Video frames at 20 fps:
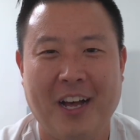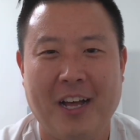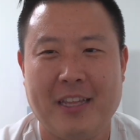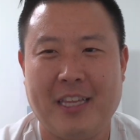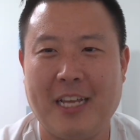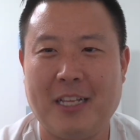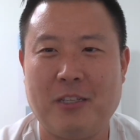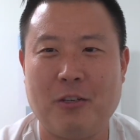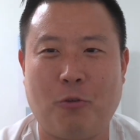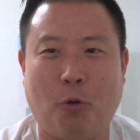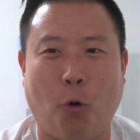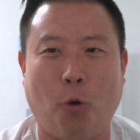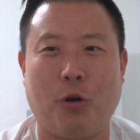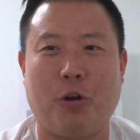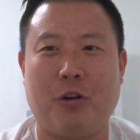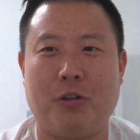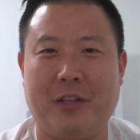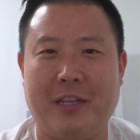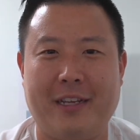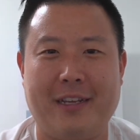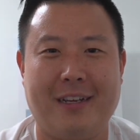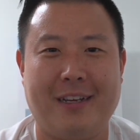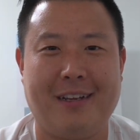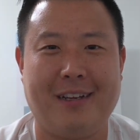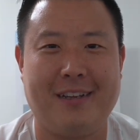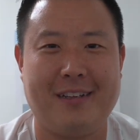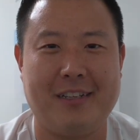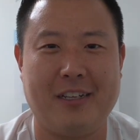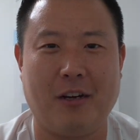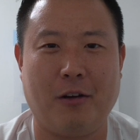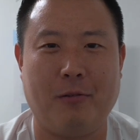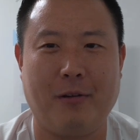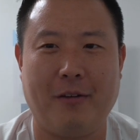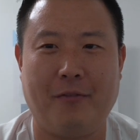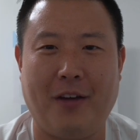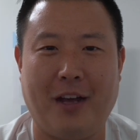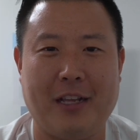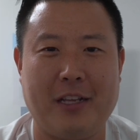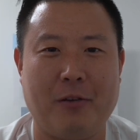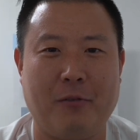they do quarterly,
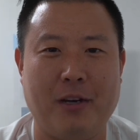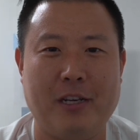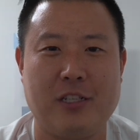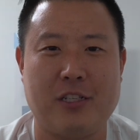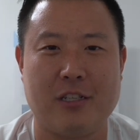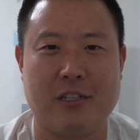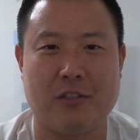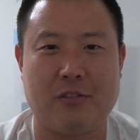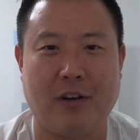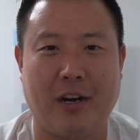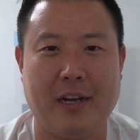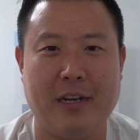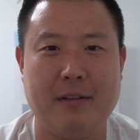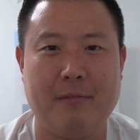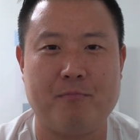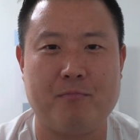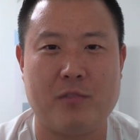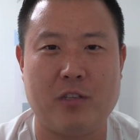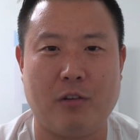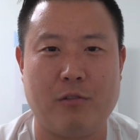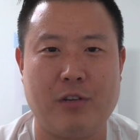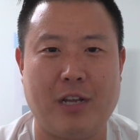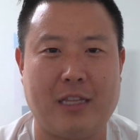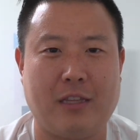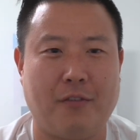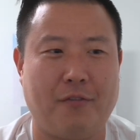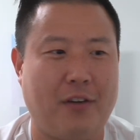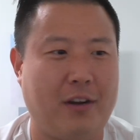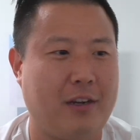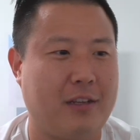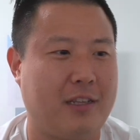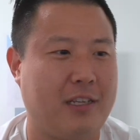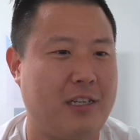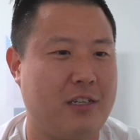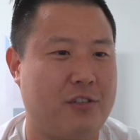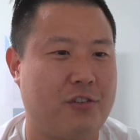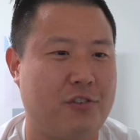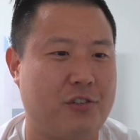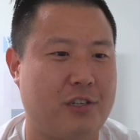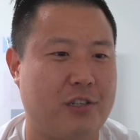evaluations, right? So at the very
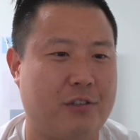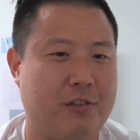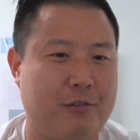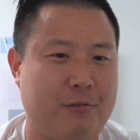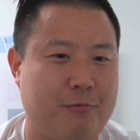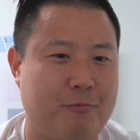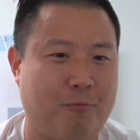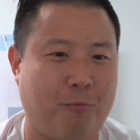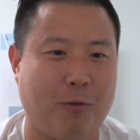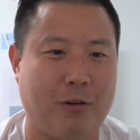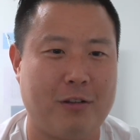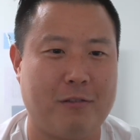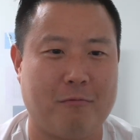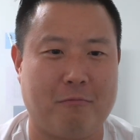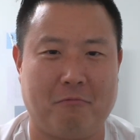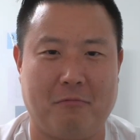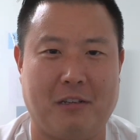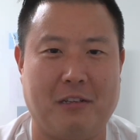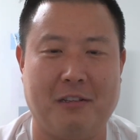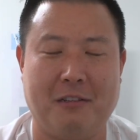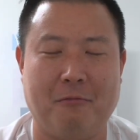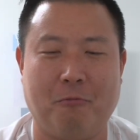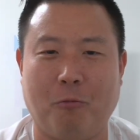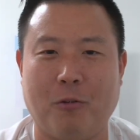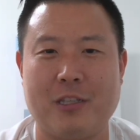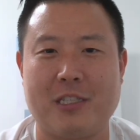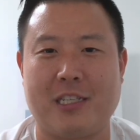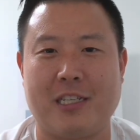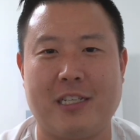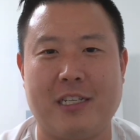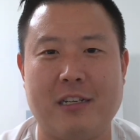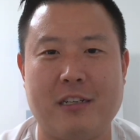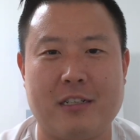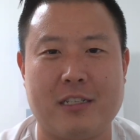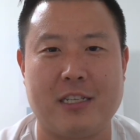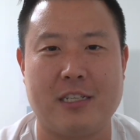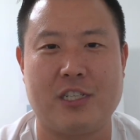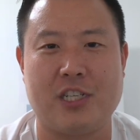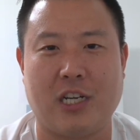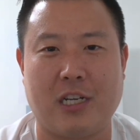least, you should do one once a year
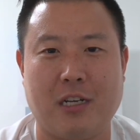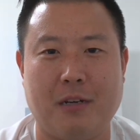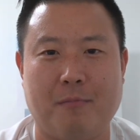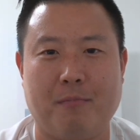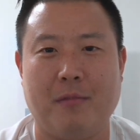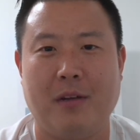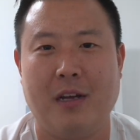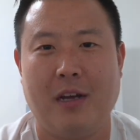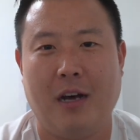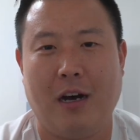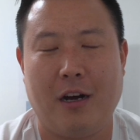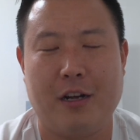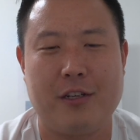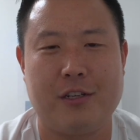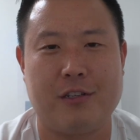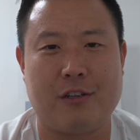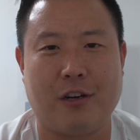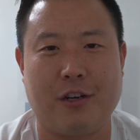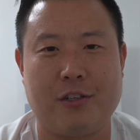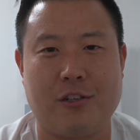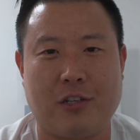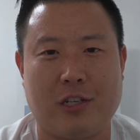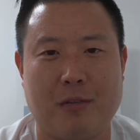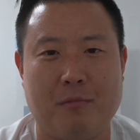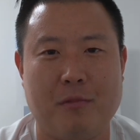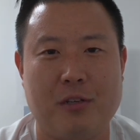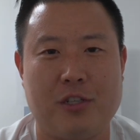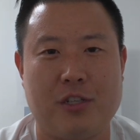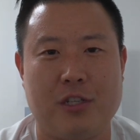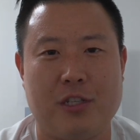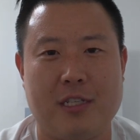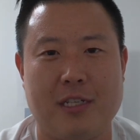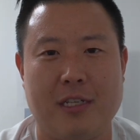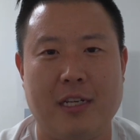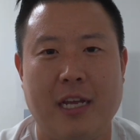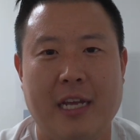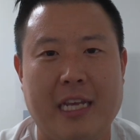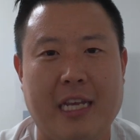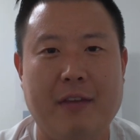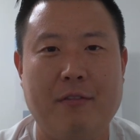to check up on your commissions. And
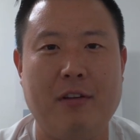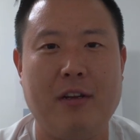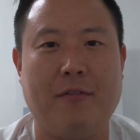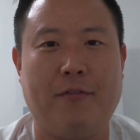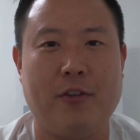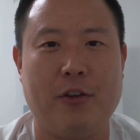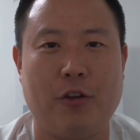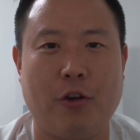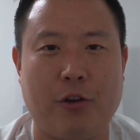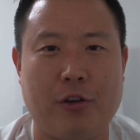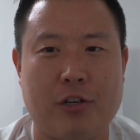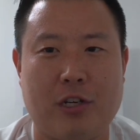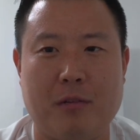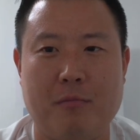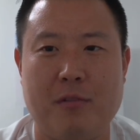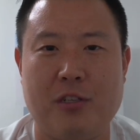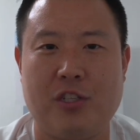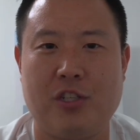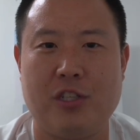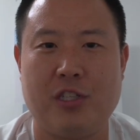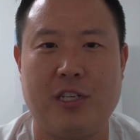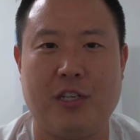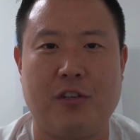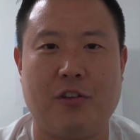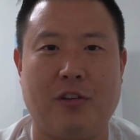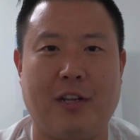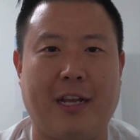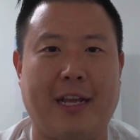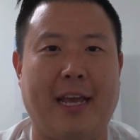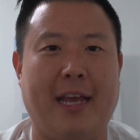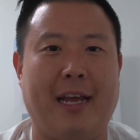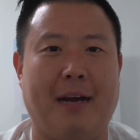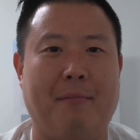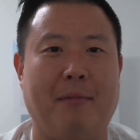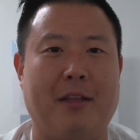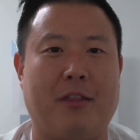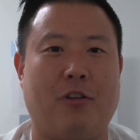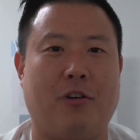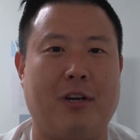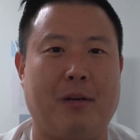even if you know your commissions and you're like, hey, I'm
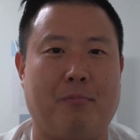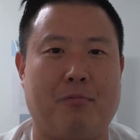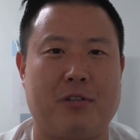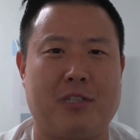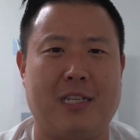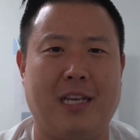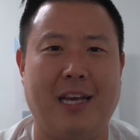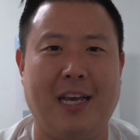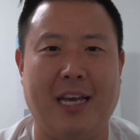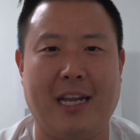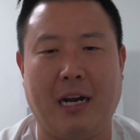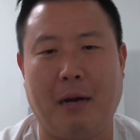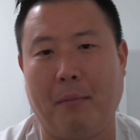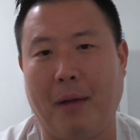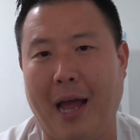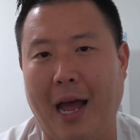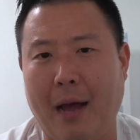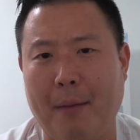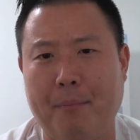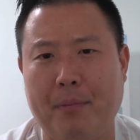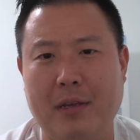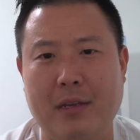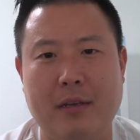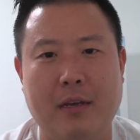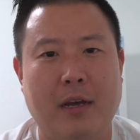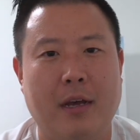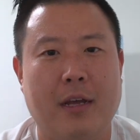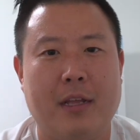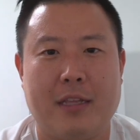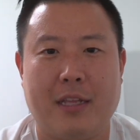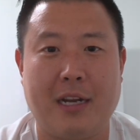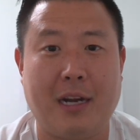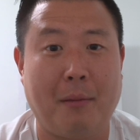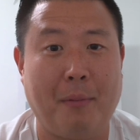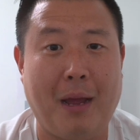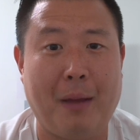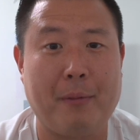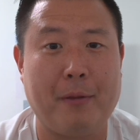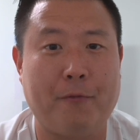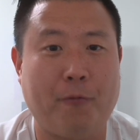at 30% and I'm happy, then I'm
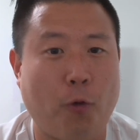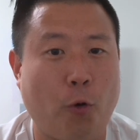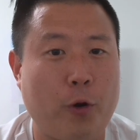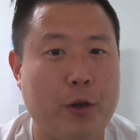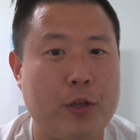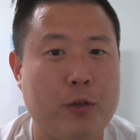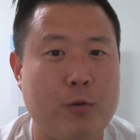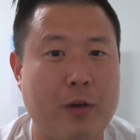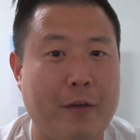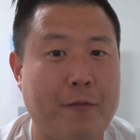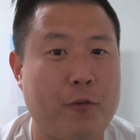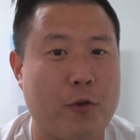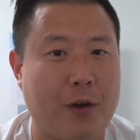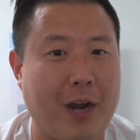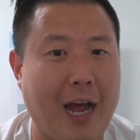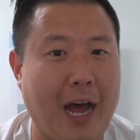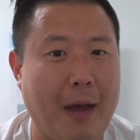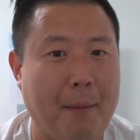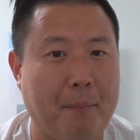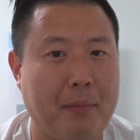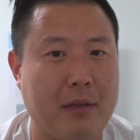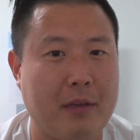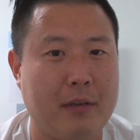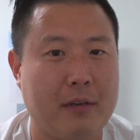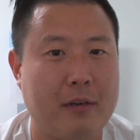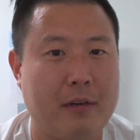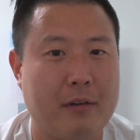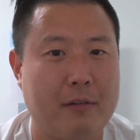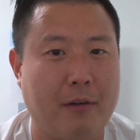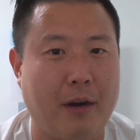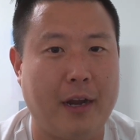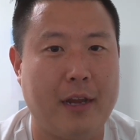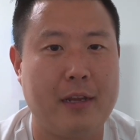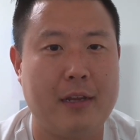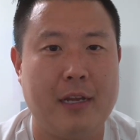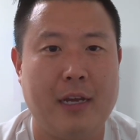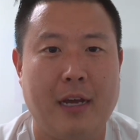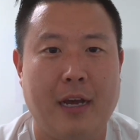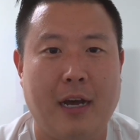happy for you if you're happy, right?